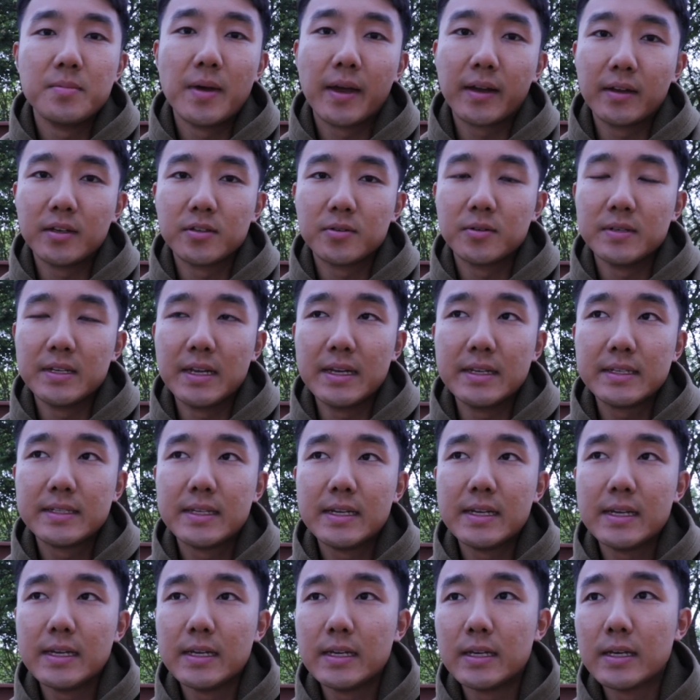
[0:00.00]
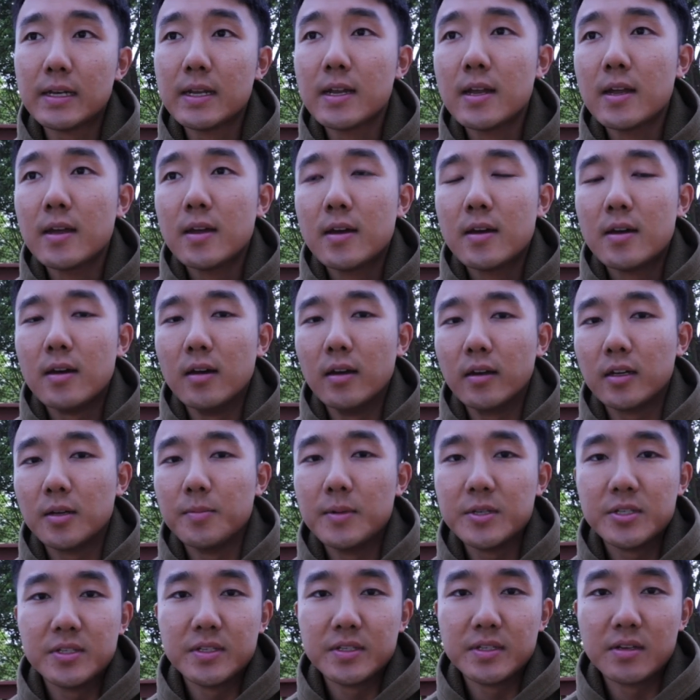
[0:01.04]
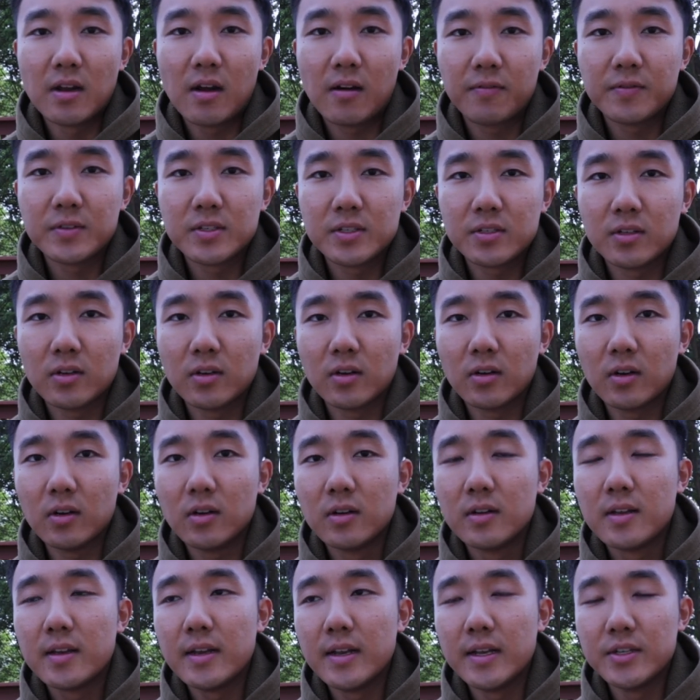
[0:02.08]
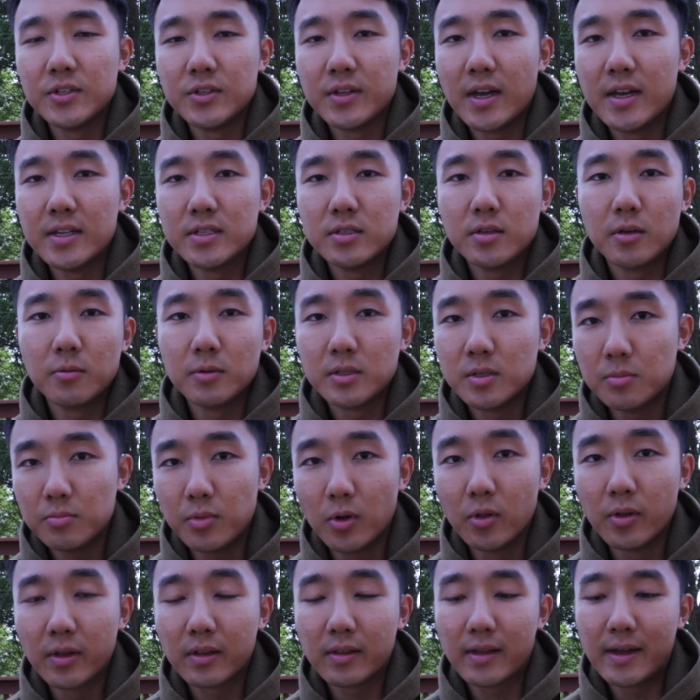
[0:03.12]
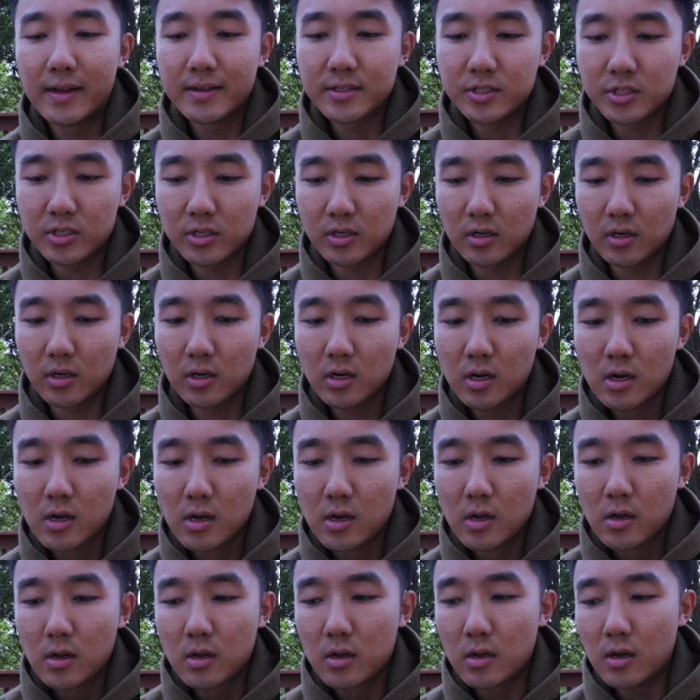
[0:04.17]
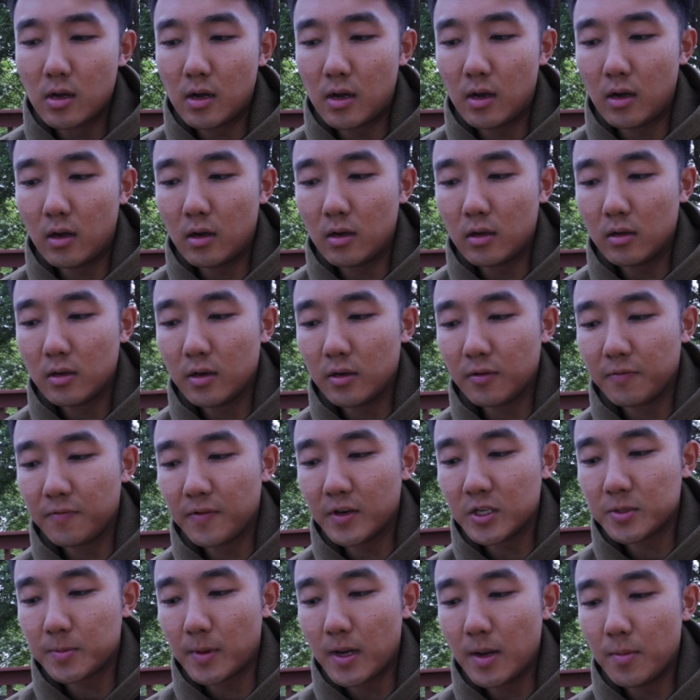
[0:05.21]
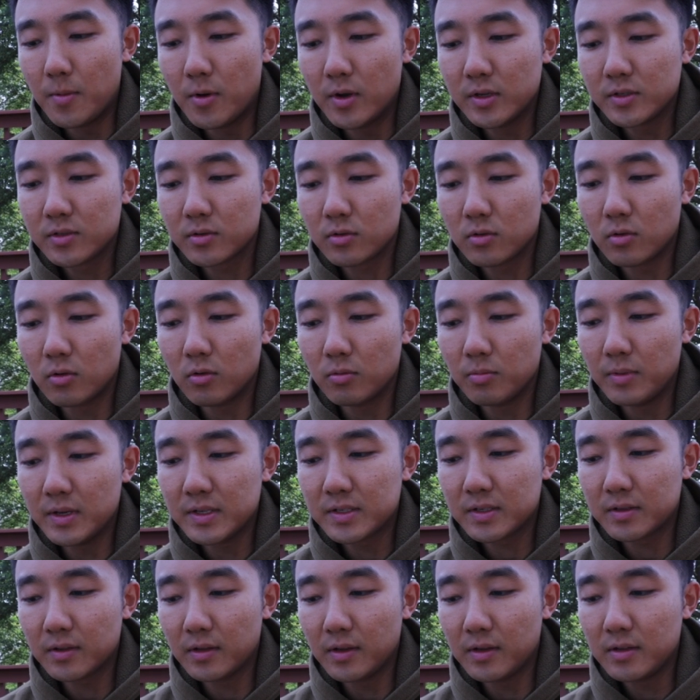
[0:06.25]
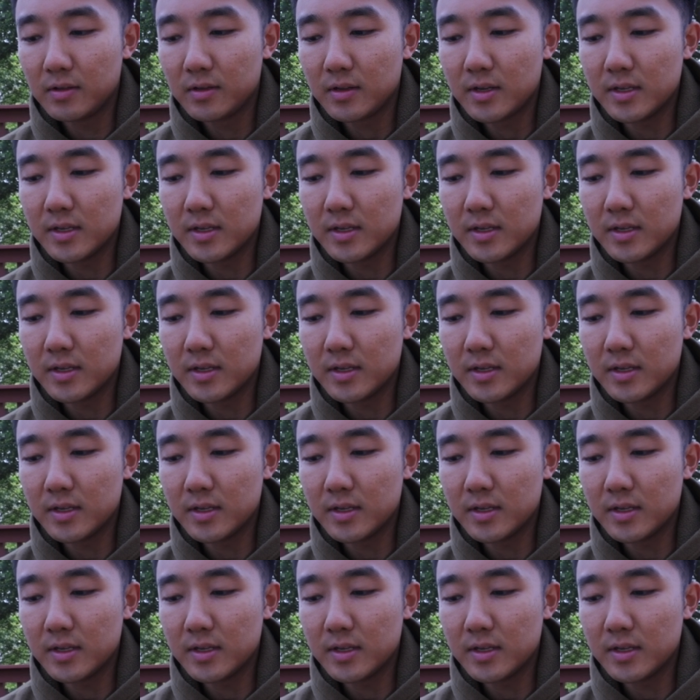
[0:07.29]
back in 2018, uh, commissioned as an officer, and as you guys know, I went to BOLC last year uh, and finished my MOS school, basically.